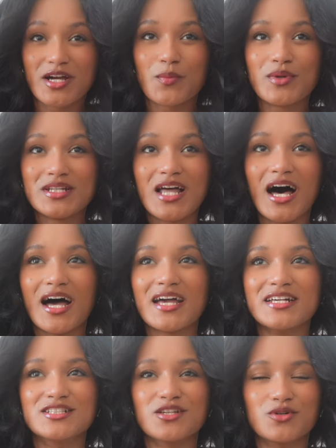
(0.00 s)
up a lot,
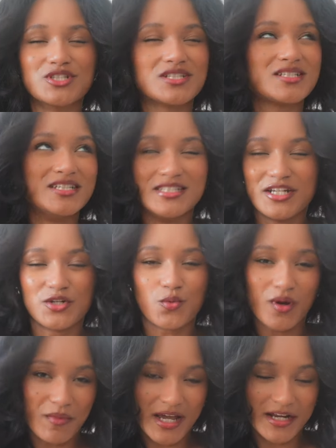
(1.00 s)
and so it's just easier to
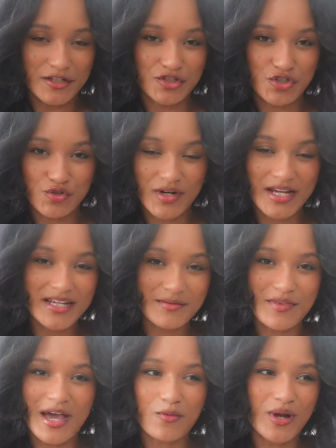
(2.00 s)
wear my hair straight.
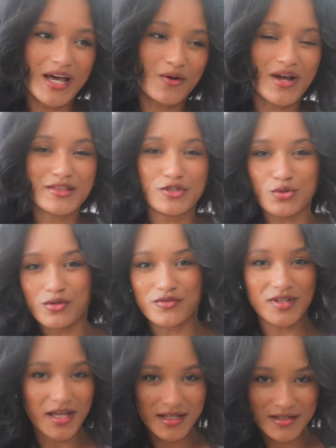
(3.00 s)
That way I don't have to do it for
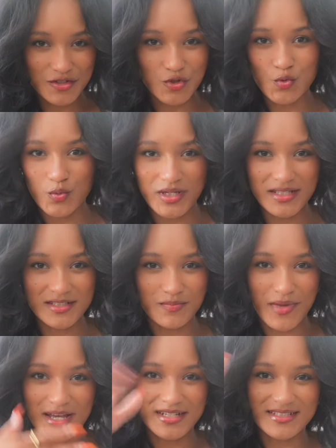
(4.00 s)
like 2 weeks,
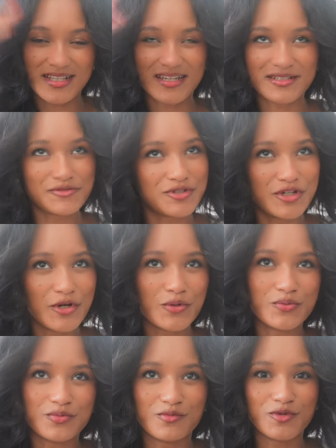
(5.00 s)
minus like, you know,
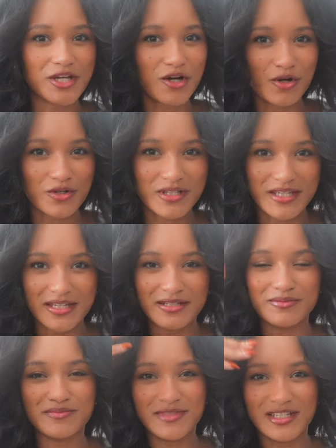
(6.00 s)
recurling it
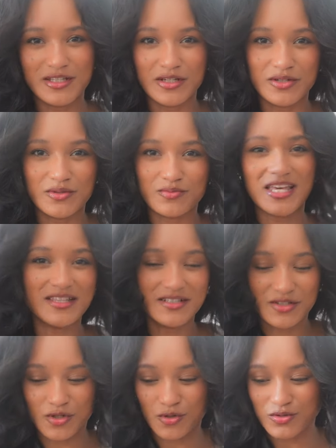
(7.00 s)
in the heatless
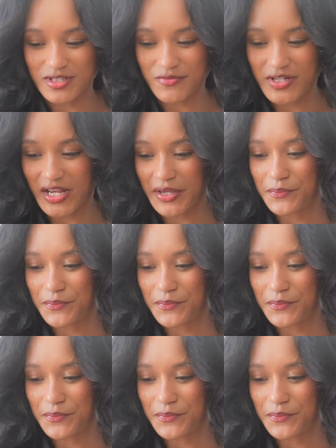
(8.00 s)
curls every night.